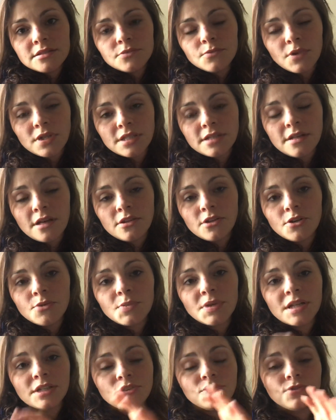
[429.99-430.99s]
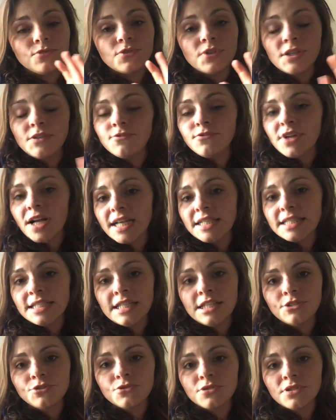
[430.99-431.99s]
one another, because you can find
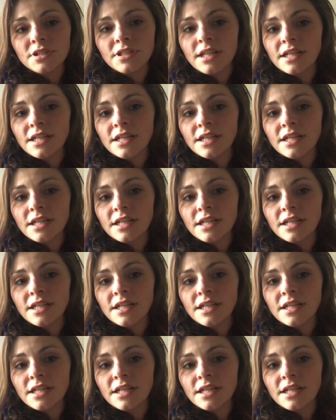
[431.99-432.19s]
in history